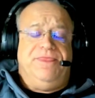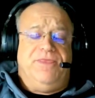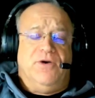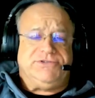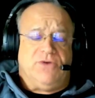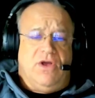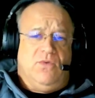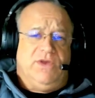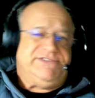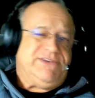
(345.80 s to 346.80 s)
Those are all
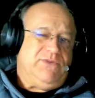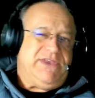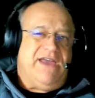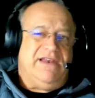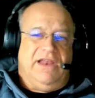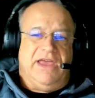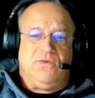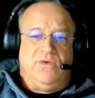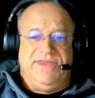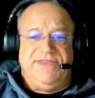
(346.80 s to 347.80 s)
ones that we kind of like
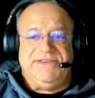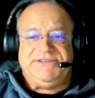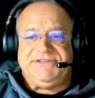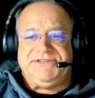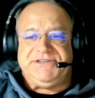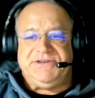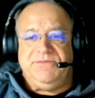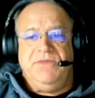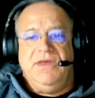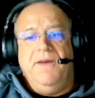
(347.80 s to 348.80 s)
within this
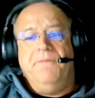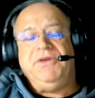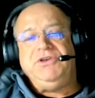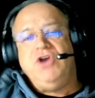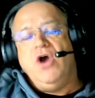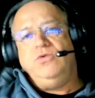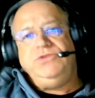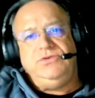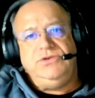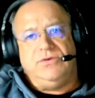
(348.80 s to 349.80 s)
system, but go
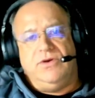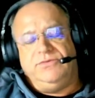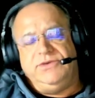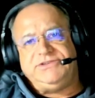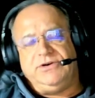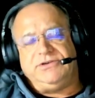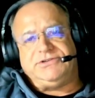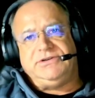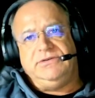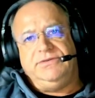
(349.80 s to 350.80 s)
do your own research.